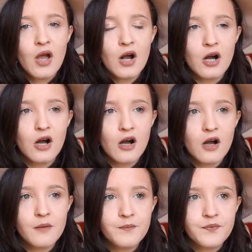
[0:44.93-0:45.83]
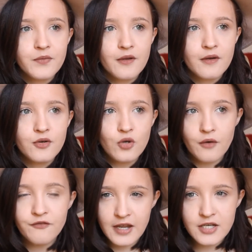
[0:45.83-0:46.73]
are
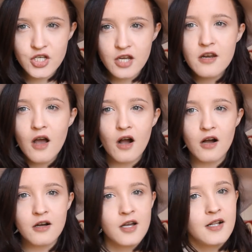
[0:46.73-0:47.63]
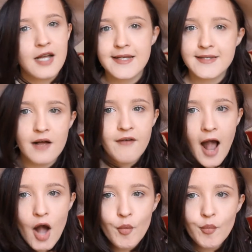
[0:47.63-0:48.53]
non-fiction, are like
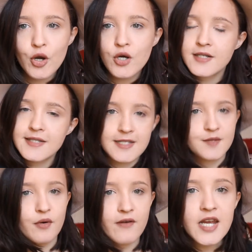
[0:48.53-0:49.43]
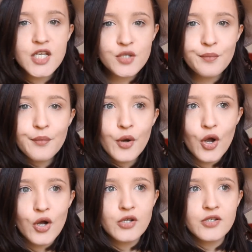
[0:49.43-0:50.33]
self-help books, inspiration
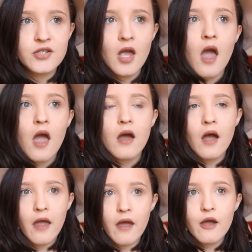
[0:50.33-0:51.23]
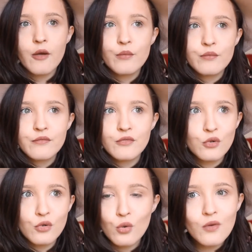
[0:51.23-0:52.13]
books,
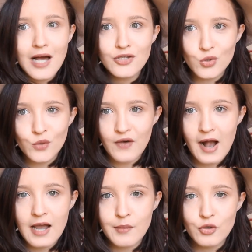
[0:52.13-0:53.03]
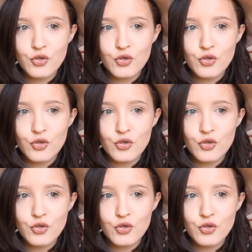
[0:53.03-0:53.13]
all that sort of vibe.